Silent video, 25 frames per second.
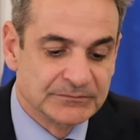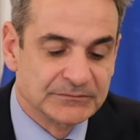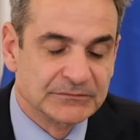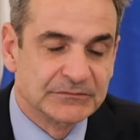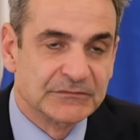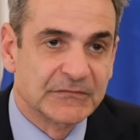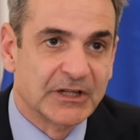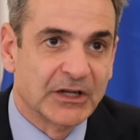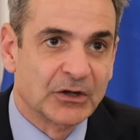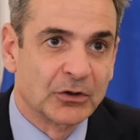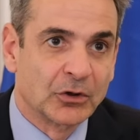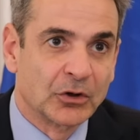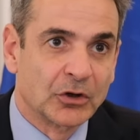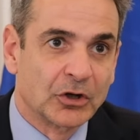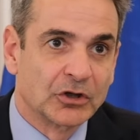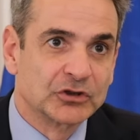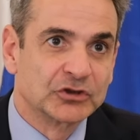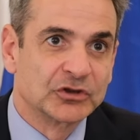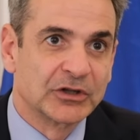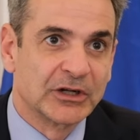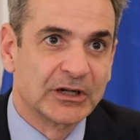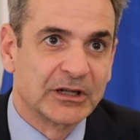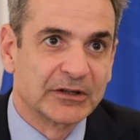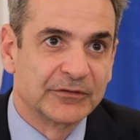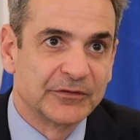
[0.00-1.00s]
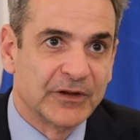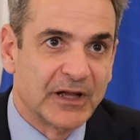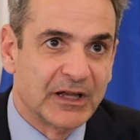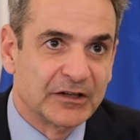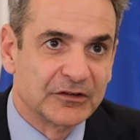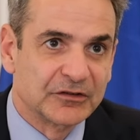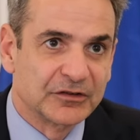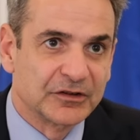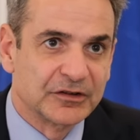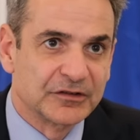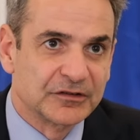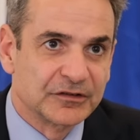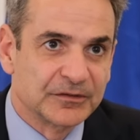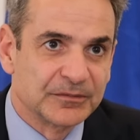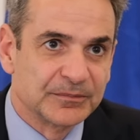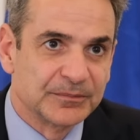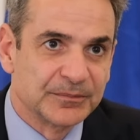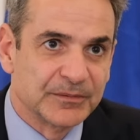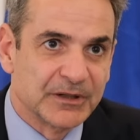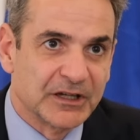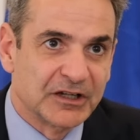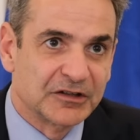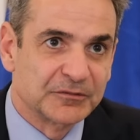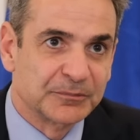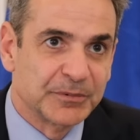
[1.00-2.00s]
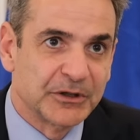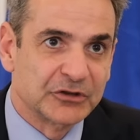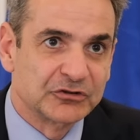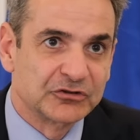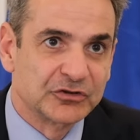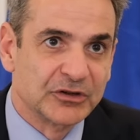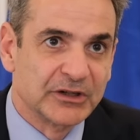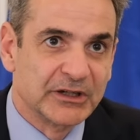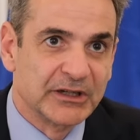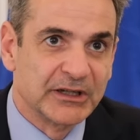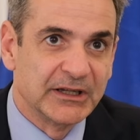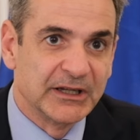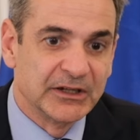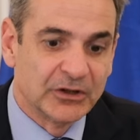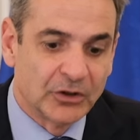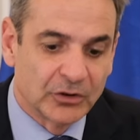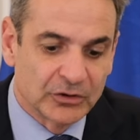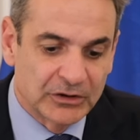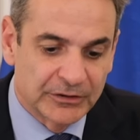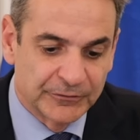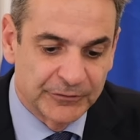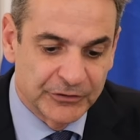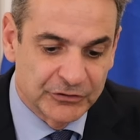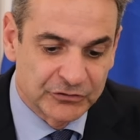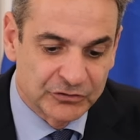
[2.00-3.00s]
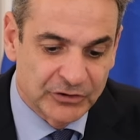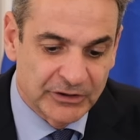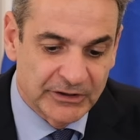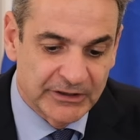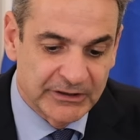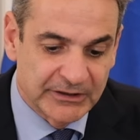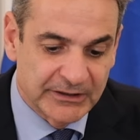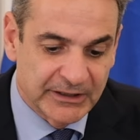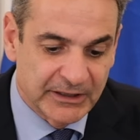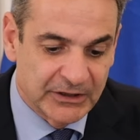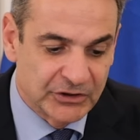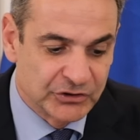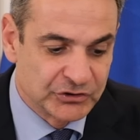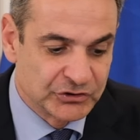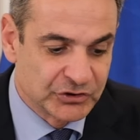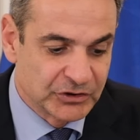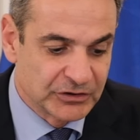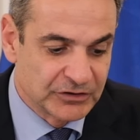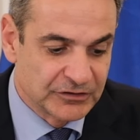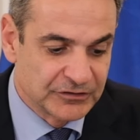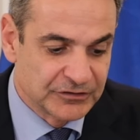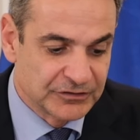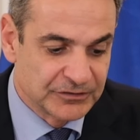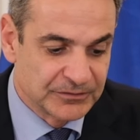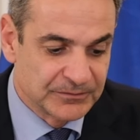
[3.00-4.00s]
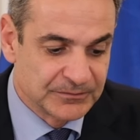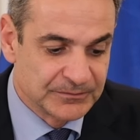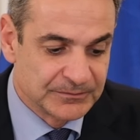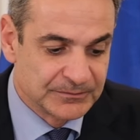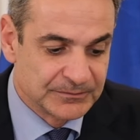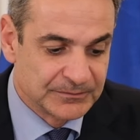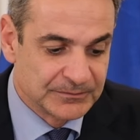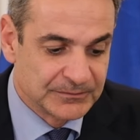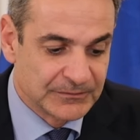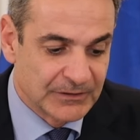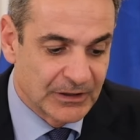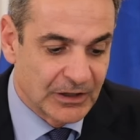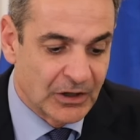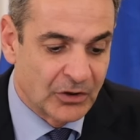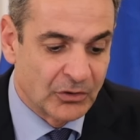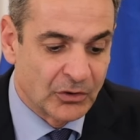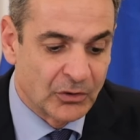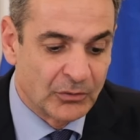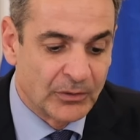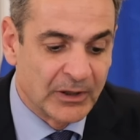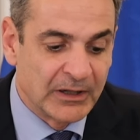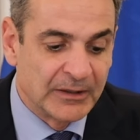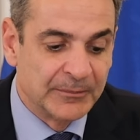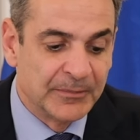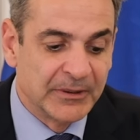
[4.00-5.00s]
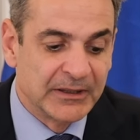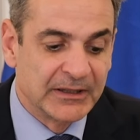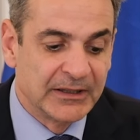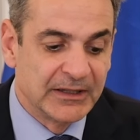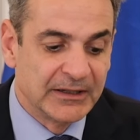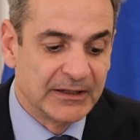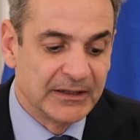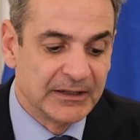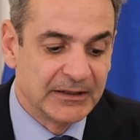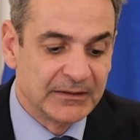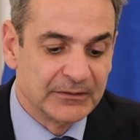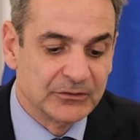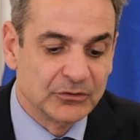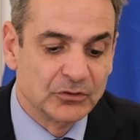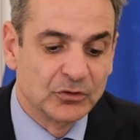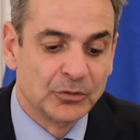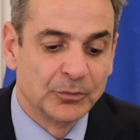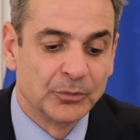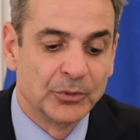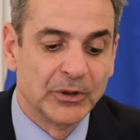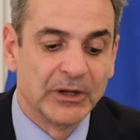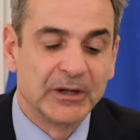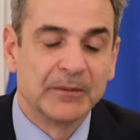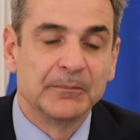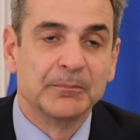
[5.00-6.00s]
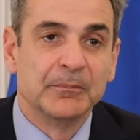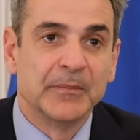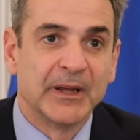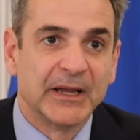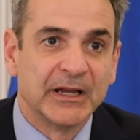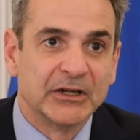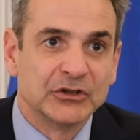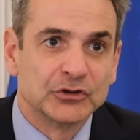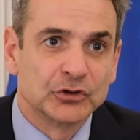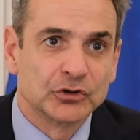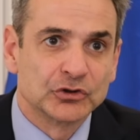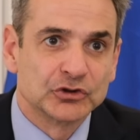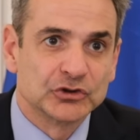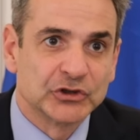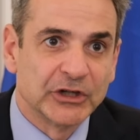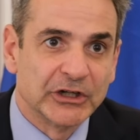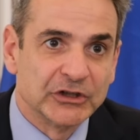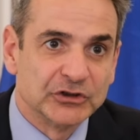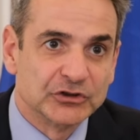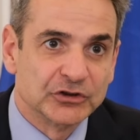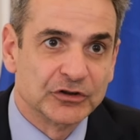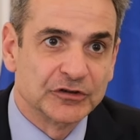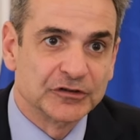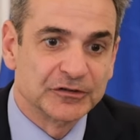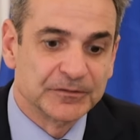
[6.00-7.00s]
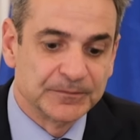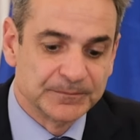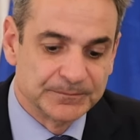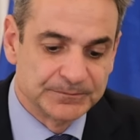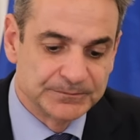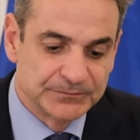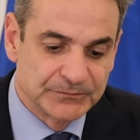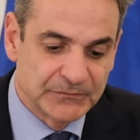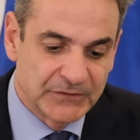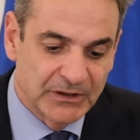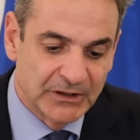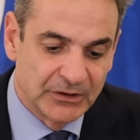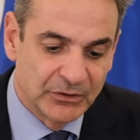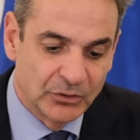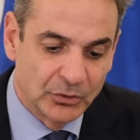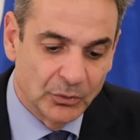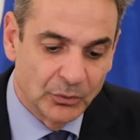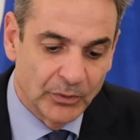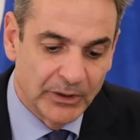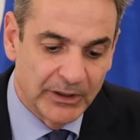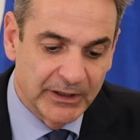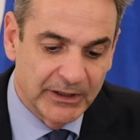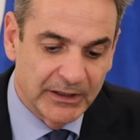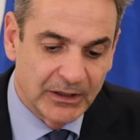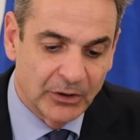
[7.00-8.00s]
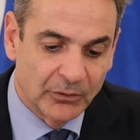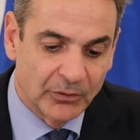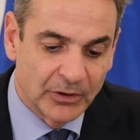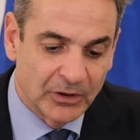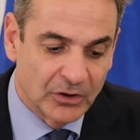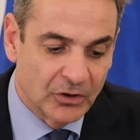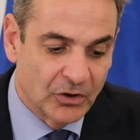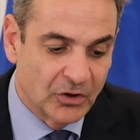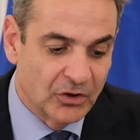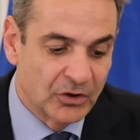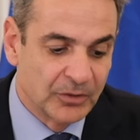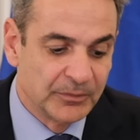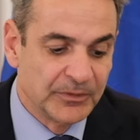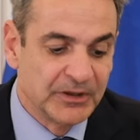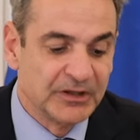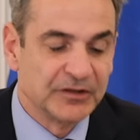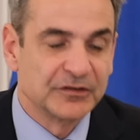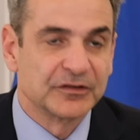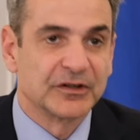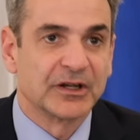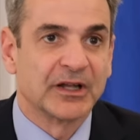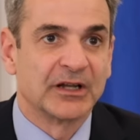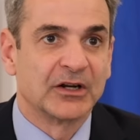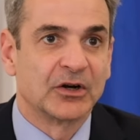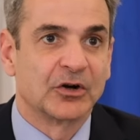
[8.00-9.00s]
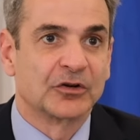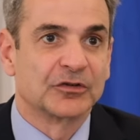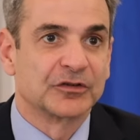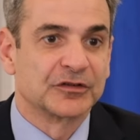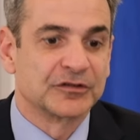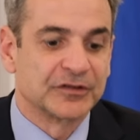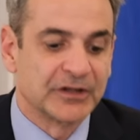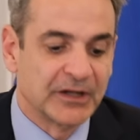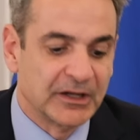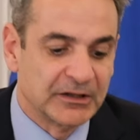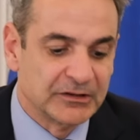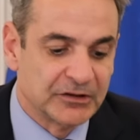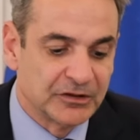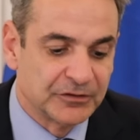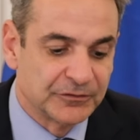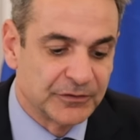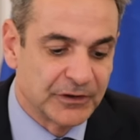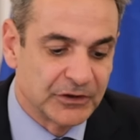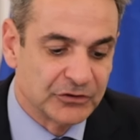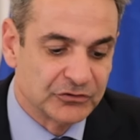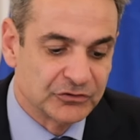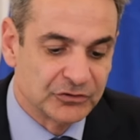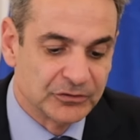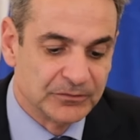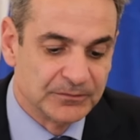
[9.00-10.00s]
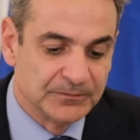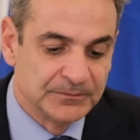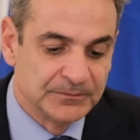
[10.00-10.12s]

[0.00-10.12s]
Technological advances, especially in artificial intelligence, are already beginning to bring major changes in the way our economies and our societies function